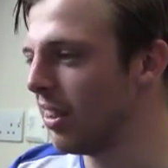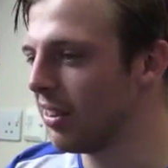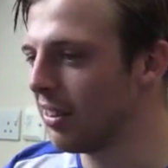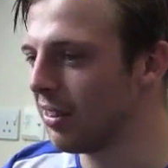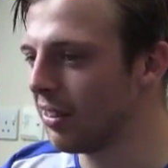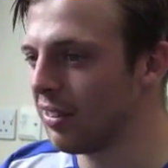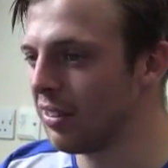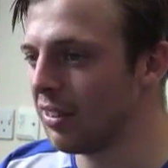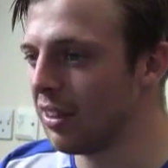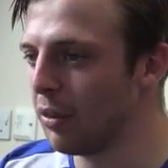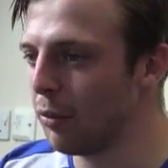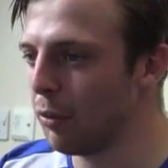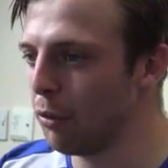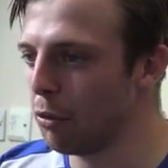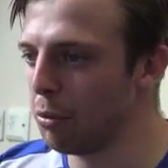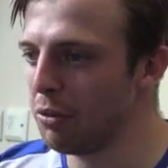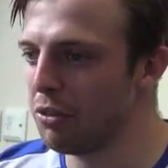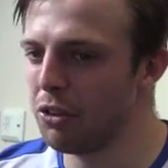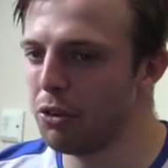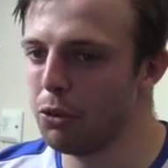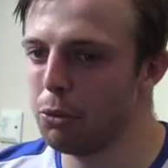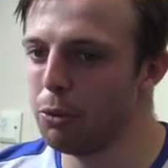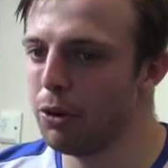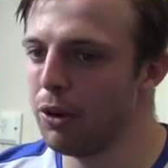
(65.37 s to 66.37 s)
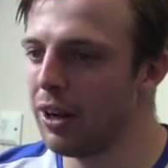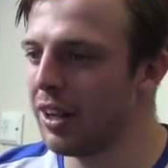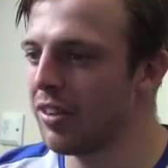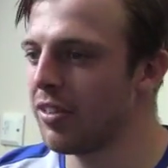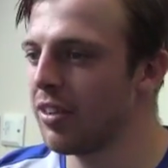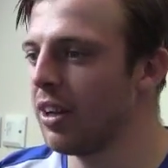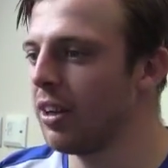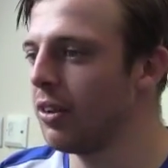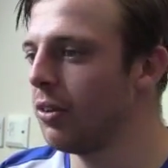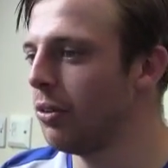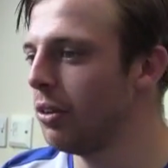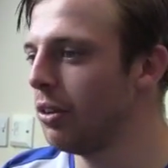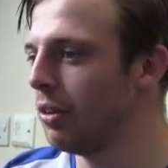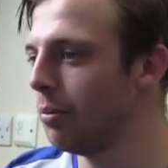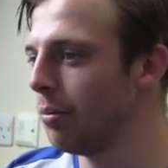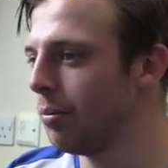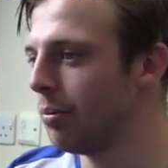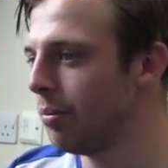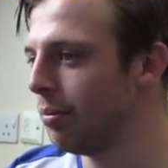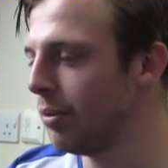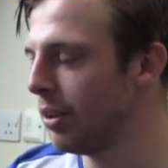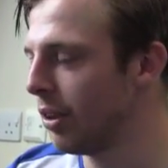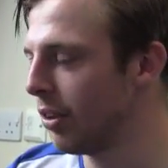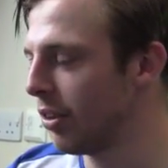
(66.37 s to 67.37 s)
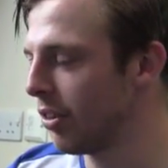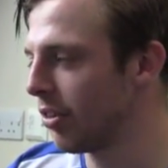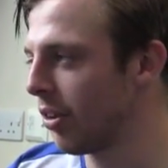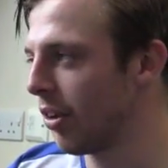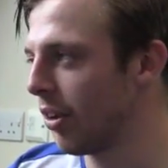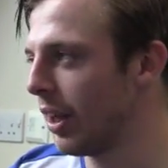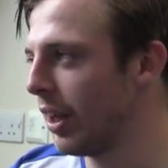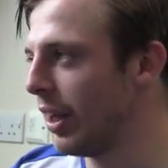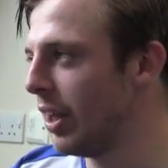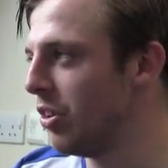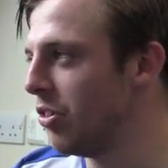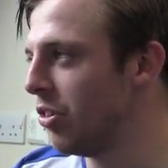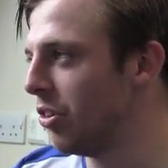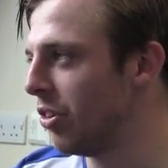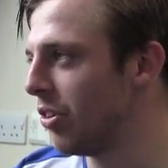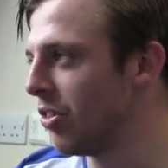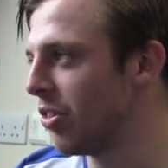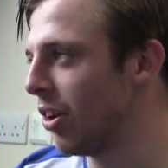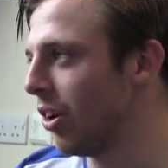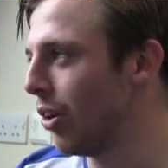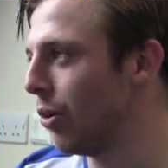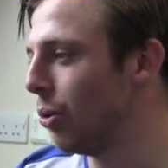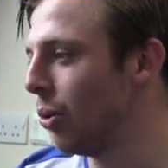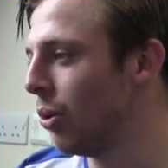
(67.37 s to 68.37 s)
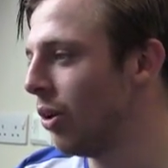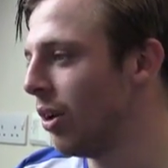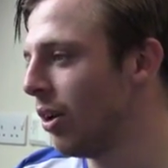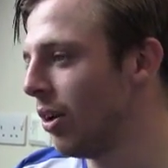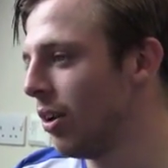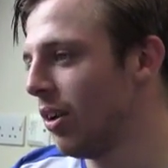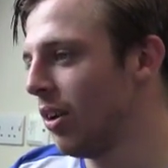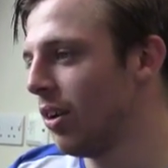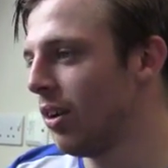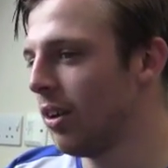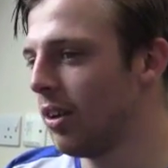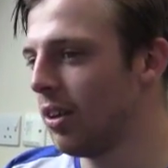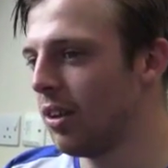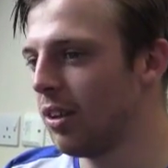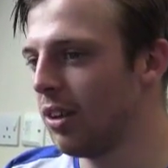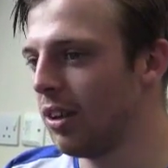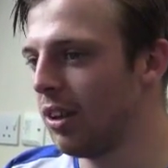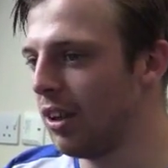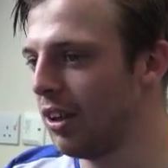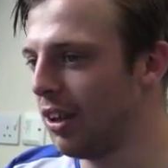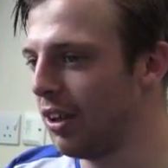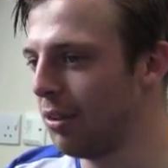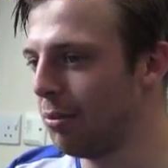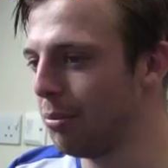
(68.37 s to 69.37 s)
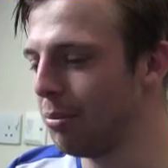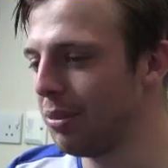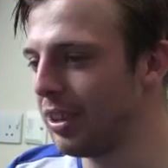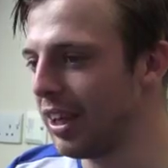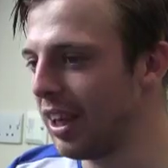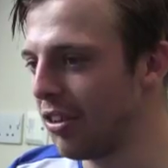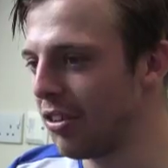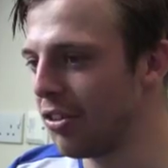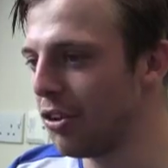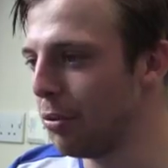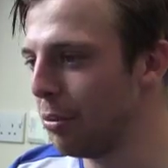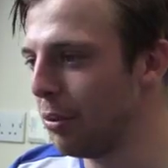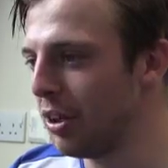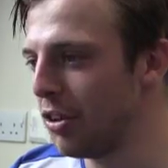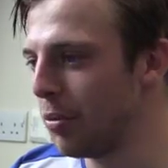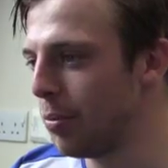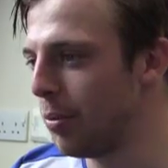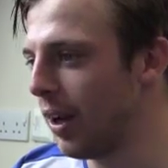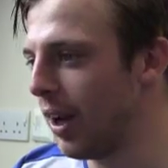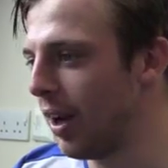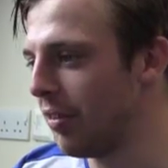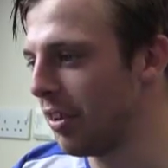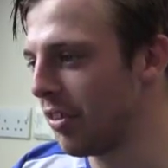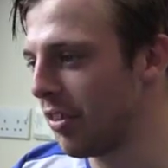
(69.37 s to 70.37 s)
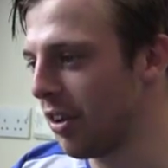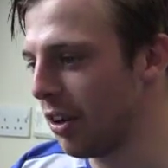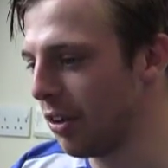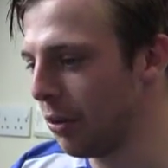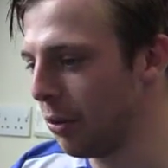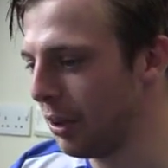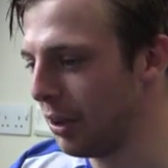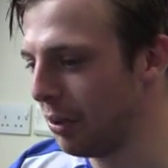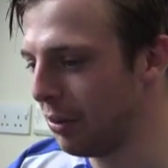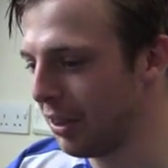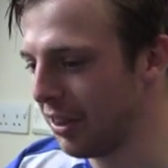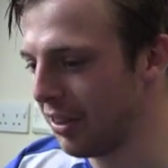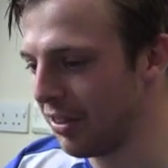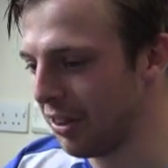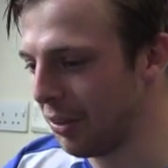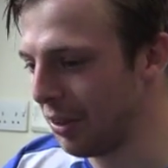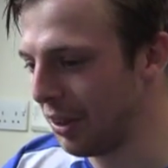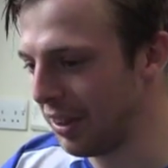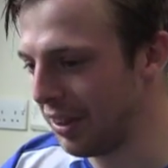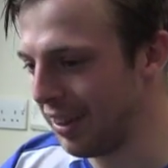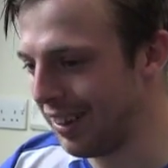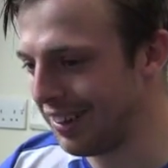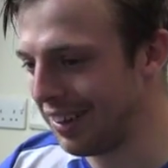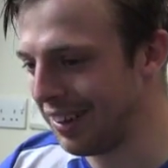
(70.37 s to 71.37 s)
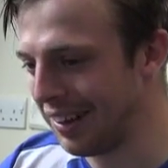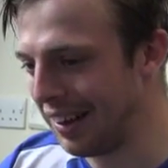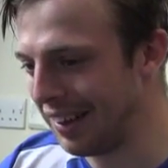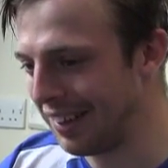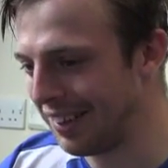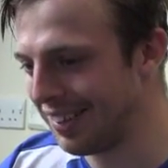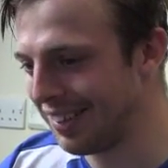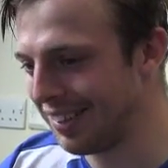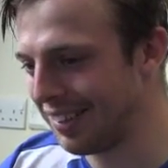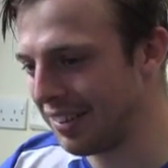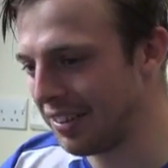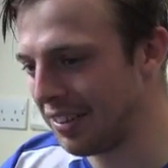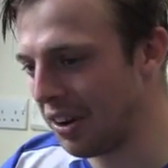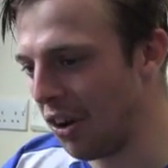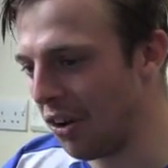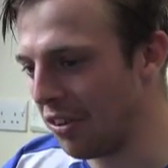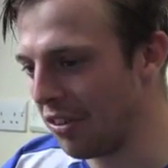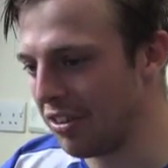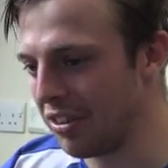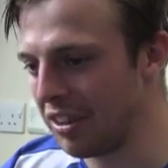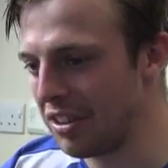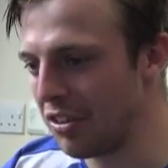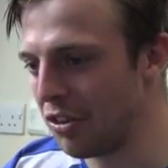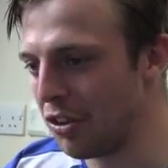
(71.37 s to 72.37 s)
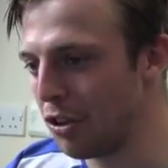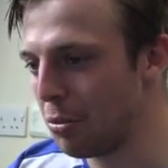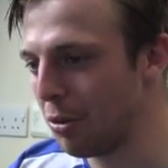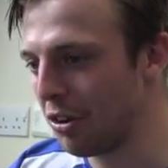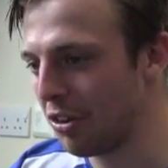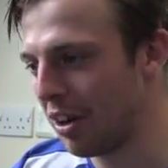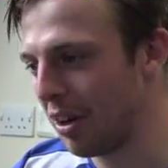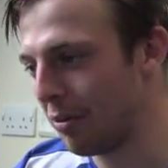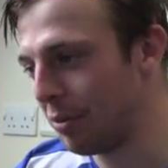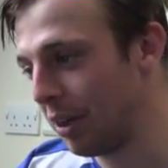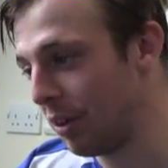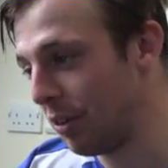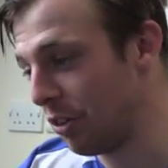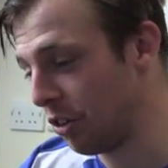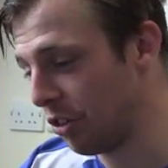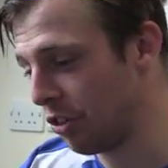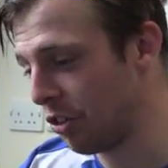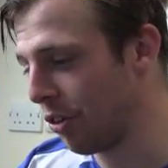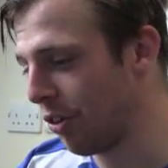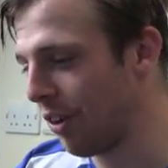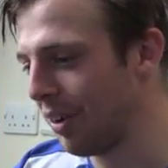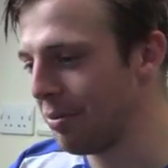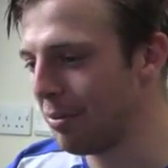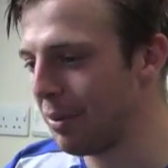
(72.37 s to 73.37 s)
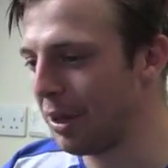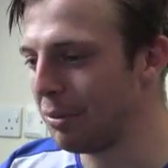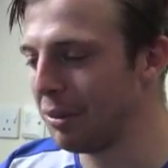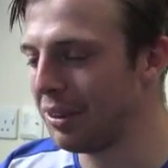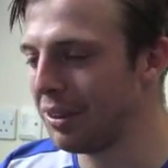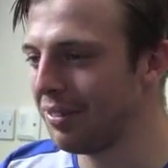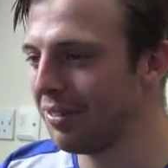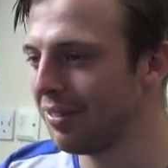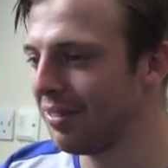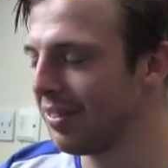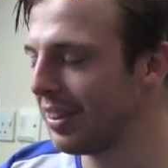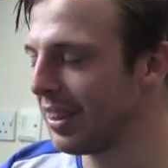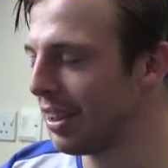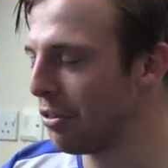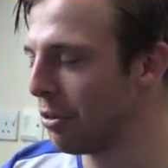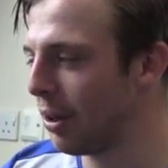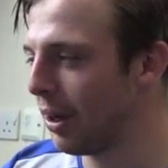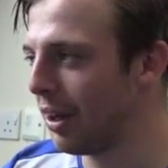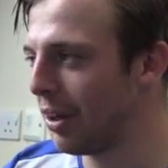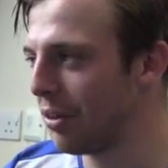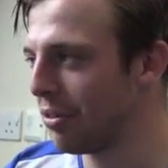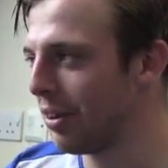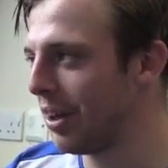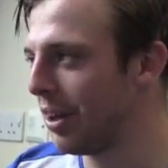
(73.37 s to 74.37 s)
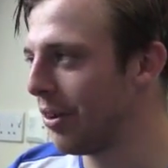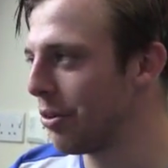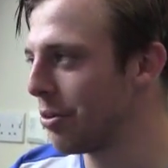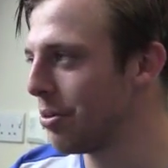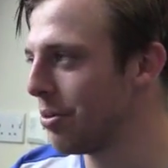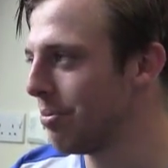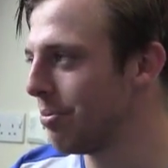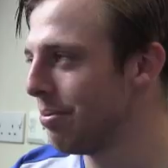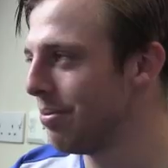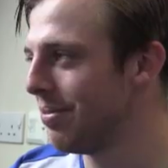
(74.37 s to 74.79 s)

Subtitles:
And always been taught to pull out a tackle, you start getting injured. So, it's not me to pull out a tackle anyway. So I can't see too much happening, just try and maybe give away those fouls.